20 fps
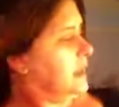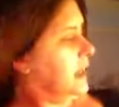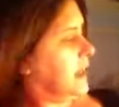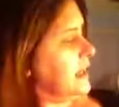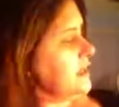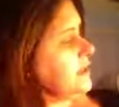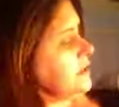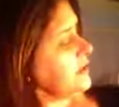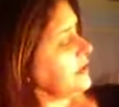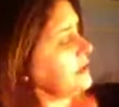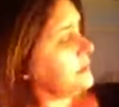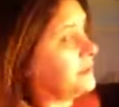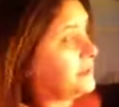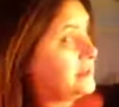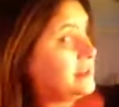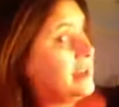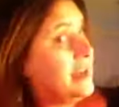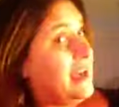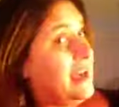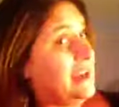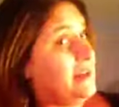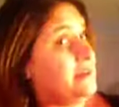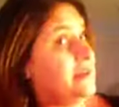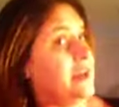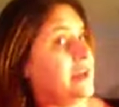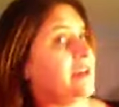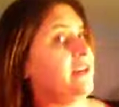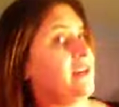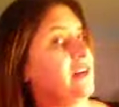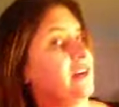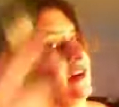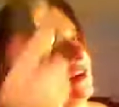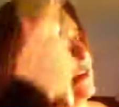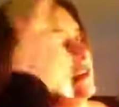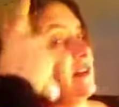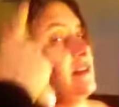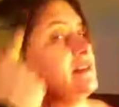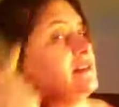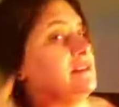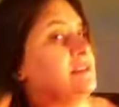And you're going to put the headband
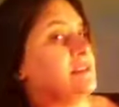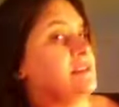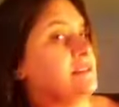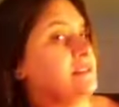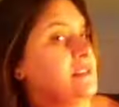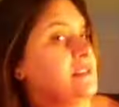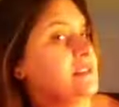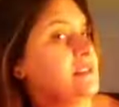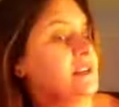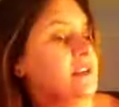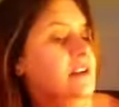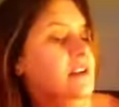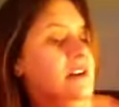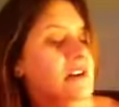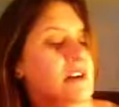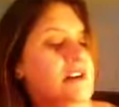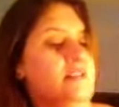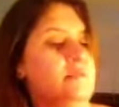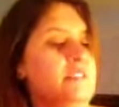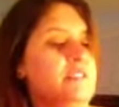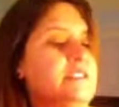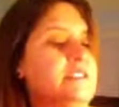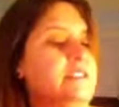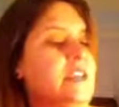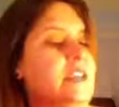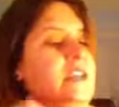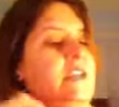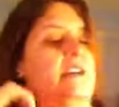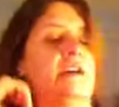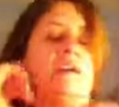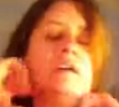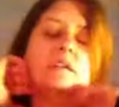on almost like